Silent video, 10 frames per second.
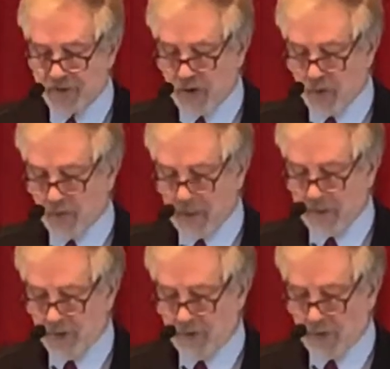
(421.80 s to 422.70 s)
its only
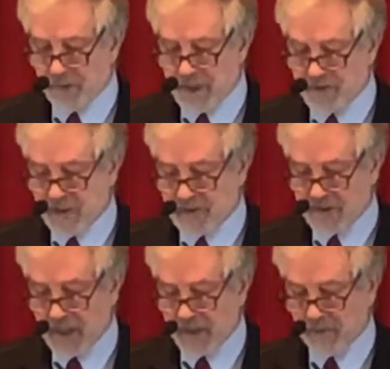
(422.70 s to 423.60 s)
nuclear testing
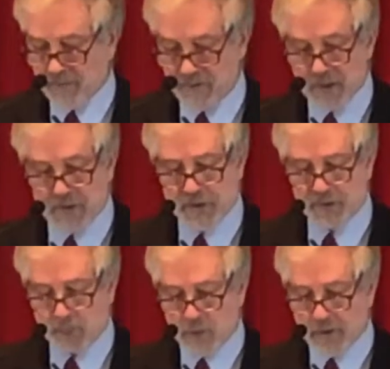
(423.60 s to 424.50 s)
site,
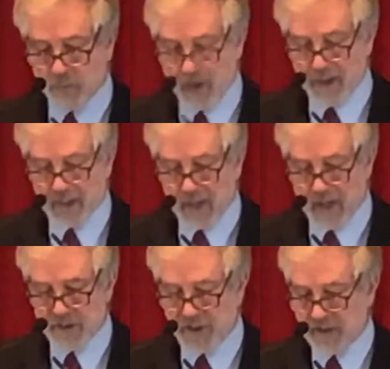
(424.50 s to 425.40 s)
destroyed the rocket
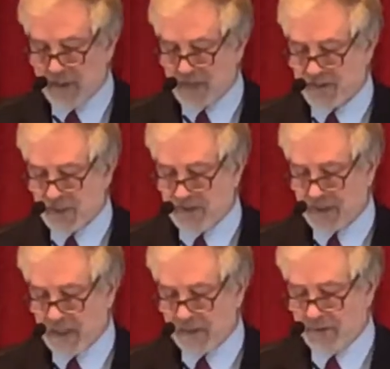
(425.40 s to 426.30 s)
engine testing
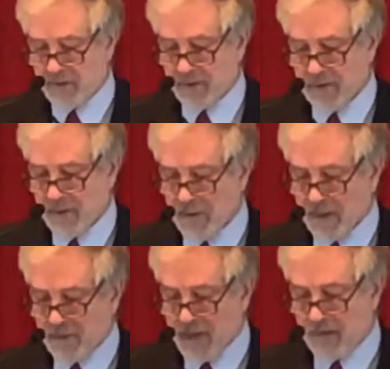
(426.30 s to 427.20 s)
site.
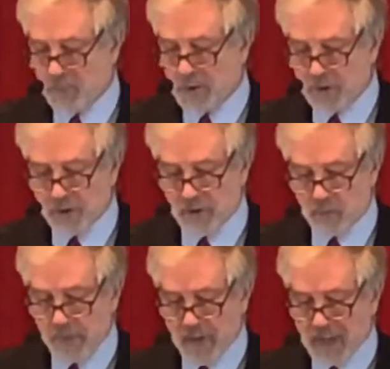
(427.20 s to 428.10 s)
They have returned the
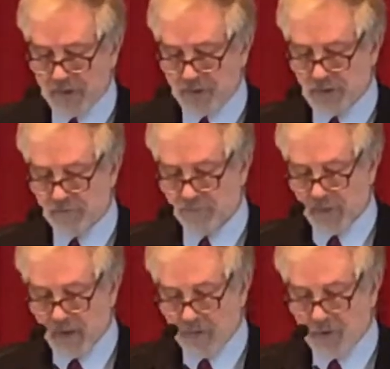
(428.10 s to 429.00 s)
remains
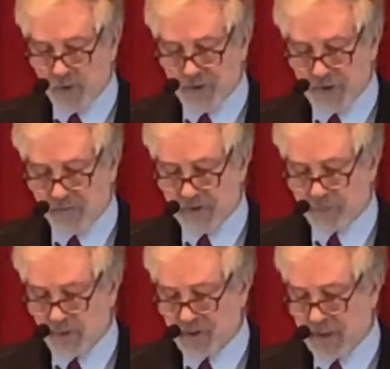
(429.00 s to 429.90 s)
of U.S. service
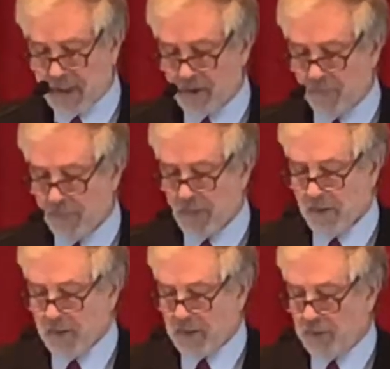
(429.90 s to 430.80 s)
personnel
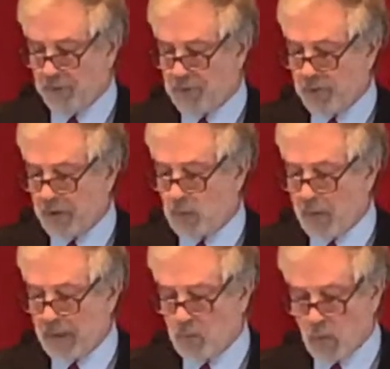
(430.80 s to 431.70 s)
killed during the
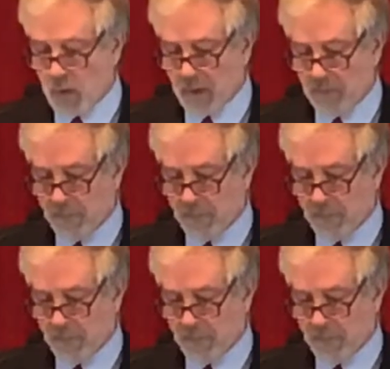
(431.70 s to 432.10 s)
Korean War.